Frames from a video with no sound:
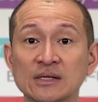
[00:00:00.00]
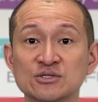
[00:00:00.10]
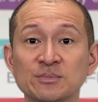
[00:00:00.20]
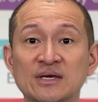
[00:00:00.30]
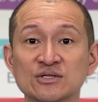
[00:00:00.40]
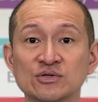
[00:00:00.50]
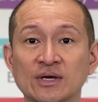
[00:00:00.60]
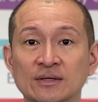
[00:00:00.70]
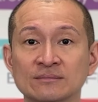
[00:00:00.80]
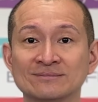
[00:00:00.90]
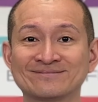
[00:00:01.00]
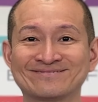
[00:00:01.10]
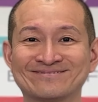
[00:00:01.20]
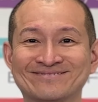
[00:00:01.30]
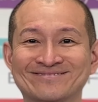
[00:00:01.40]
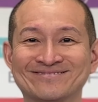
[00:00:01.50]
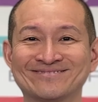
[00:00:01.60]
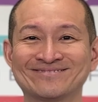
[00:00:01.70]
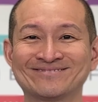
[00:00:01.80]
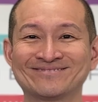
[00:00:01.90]
as big as you can.
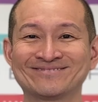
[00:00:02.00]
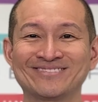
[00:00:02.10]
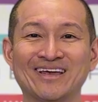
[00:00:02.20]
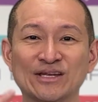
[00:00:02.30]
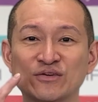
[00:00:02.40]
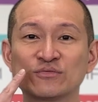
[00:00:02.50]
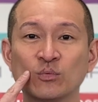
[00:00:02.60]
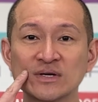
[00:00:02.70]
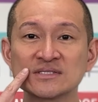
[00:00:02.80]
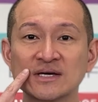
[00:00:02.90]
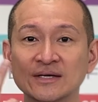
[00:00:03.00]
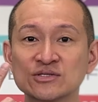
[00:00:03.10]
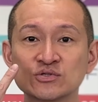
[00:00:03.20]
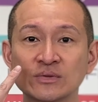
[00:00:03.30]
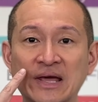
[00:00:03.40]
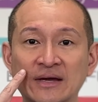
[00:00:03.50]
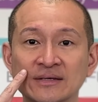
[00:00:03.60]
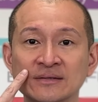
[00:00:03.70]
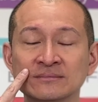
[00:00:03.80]
And if one side is lagging,